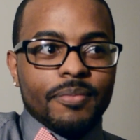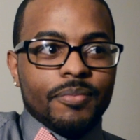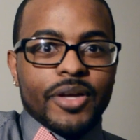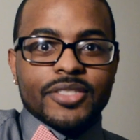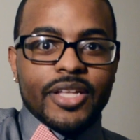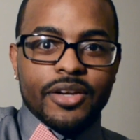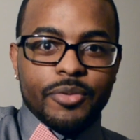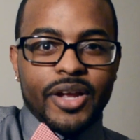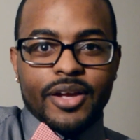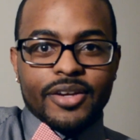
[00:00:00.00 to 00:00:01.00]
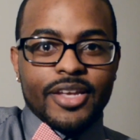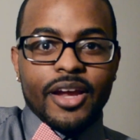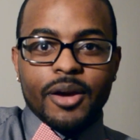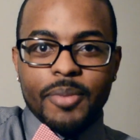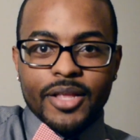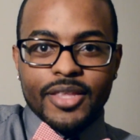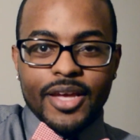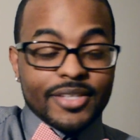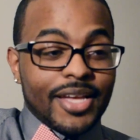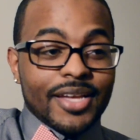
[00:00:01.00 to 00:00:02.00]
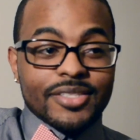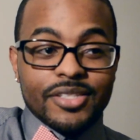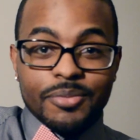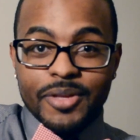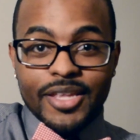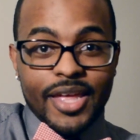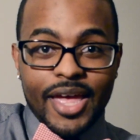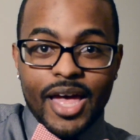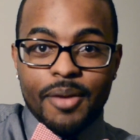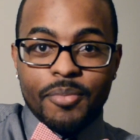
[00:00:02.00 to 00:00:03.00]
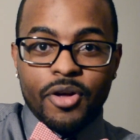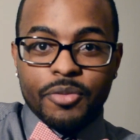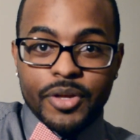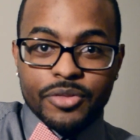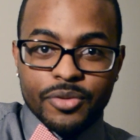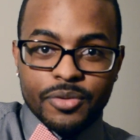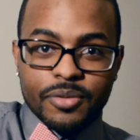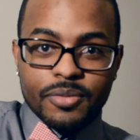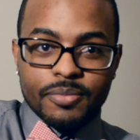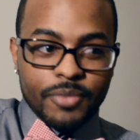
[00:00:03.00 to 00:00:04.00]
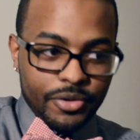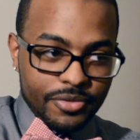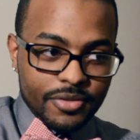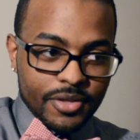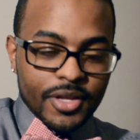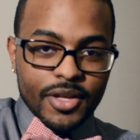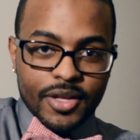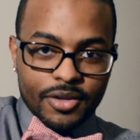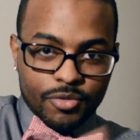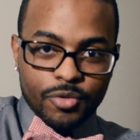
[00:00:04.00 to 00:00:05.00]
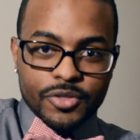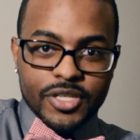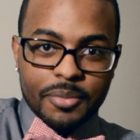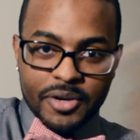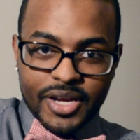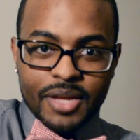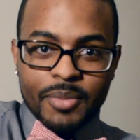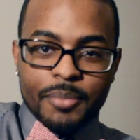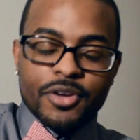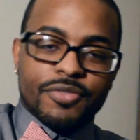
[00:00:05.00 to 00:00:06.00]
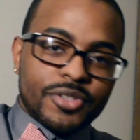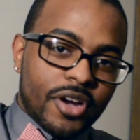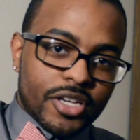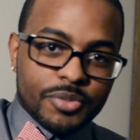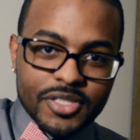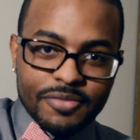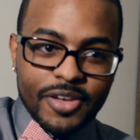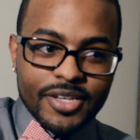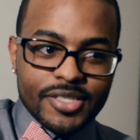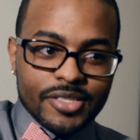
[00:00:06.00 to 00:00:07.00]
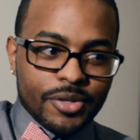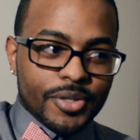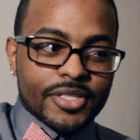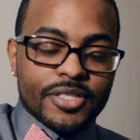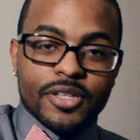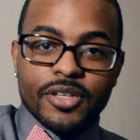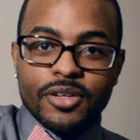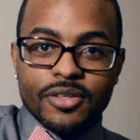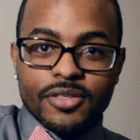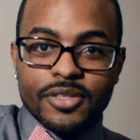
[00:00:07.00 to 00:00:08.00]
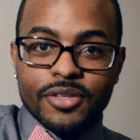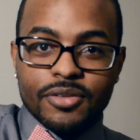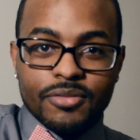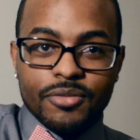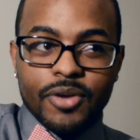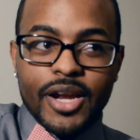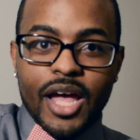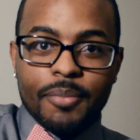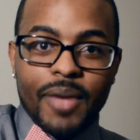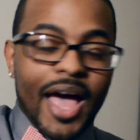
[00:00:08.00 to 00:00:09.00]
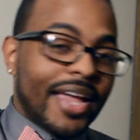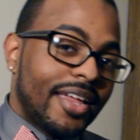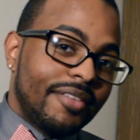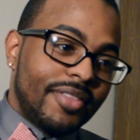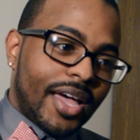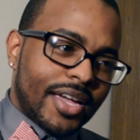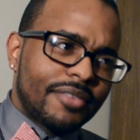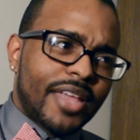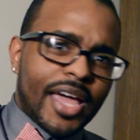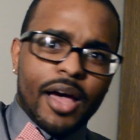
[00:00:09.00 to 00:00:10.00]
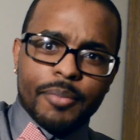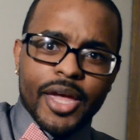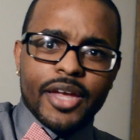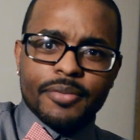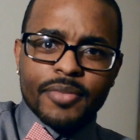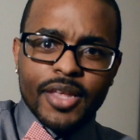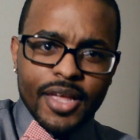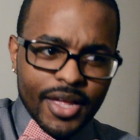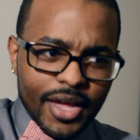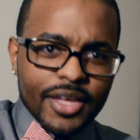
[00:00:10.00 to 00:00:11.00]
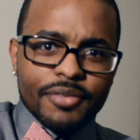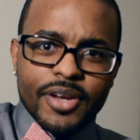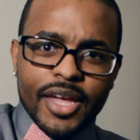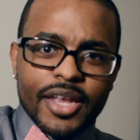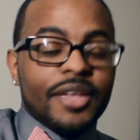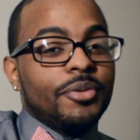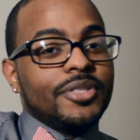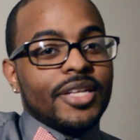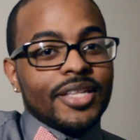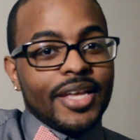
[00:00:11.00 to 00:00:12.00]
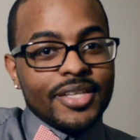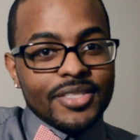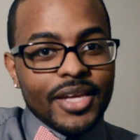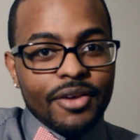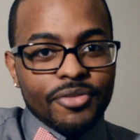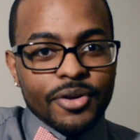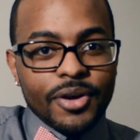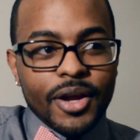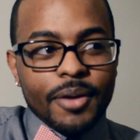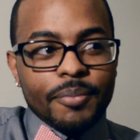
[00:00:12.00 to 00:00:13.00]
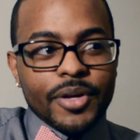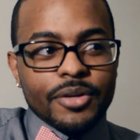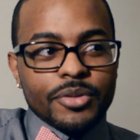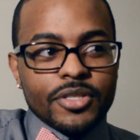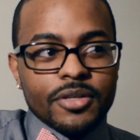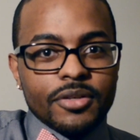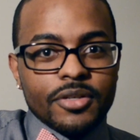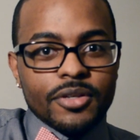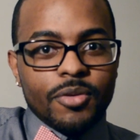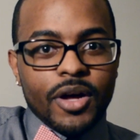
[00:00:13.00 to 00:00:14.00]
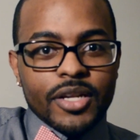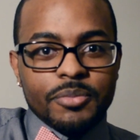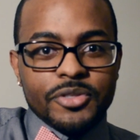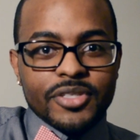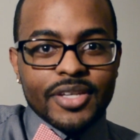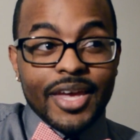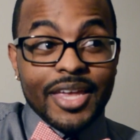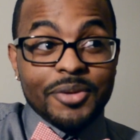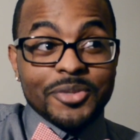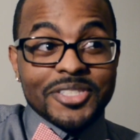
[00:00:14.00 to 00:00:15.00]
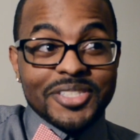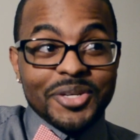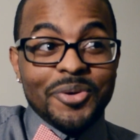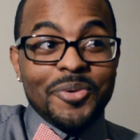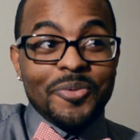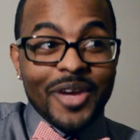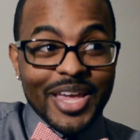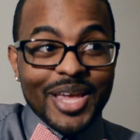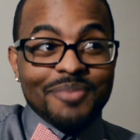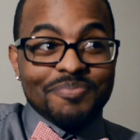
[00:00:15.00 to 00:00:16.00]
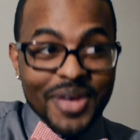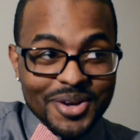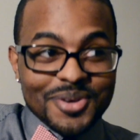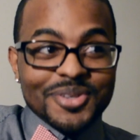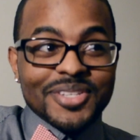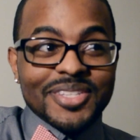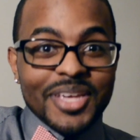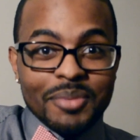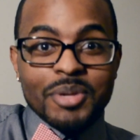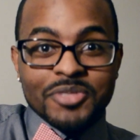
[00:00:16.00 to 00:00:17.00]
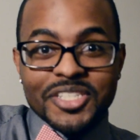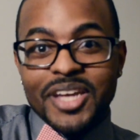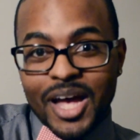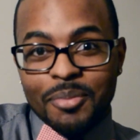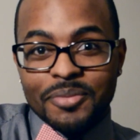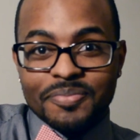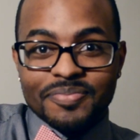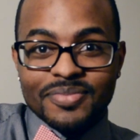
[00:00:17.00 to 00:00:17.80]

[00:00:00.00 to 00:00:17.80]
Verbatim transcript: months later we're not gonna care about that because I can still play that album all the way through. Both Cruel Summer and My Beautiful Dark Twisted Fantasy. So it's still a, it's still a great album. I give I give that album an eight. I give it an eight. It was a lazy effort but it was still good quality music, and it was still way better than the MMG album.